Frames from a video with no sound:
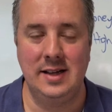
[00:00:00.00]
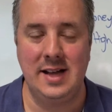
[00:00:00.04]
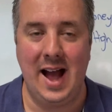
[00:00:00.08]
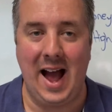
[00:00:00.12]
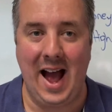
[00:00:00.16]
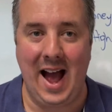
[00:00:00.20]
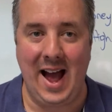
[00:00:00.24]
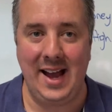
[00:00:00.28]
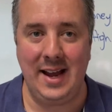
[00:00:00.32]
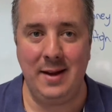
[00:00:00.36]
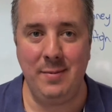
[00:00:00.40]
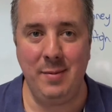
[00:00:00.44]

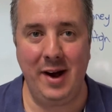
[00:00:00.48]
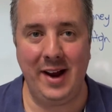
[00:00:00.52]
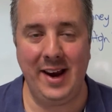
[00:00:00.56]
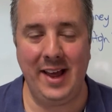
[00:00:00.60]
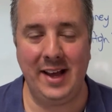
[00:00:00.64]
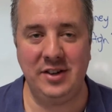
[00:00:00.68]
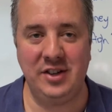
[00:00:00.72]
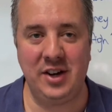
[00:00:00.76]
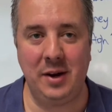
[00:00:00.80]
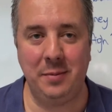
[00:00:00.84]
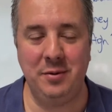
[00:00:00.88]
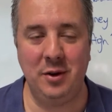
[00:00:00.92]
Hey, my
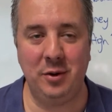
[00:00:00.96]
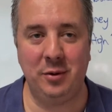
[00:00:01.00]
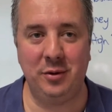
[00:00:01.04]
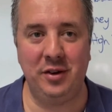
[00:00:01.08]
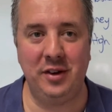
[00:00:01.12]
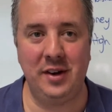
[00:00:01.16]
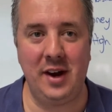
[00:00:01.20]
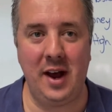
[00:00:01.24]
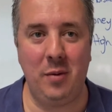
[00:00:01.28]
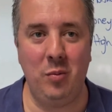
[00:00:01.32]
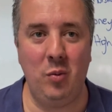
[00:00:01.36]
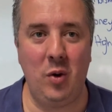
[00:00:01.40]
name's James
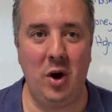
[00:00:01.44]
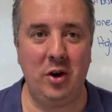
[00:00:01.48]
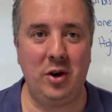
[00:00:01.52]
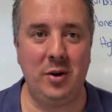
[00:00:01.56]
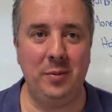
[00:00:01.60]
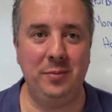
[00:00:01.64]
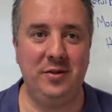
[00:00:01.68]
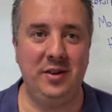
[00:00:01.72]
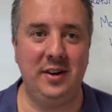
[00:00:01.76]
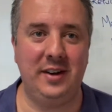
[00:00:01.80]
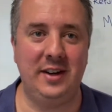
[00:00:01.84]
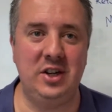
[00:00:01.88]
Nicholson and
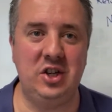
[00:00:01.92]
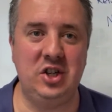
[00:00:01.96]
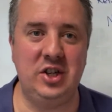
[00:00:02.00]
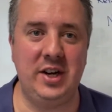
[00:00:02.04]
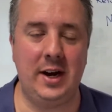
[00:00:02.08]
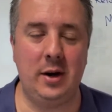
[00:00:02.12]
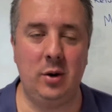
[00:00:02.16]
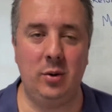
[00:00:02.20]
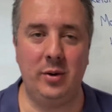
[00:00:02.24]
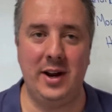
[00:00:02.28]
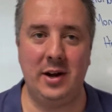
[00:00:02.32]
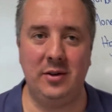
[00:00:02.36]
welcome to this
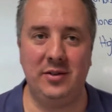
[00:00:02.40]
channel.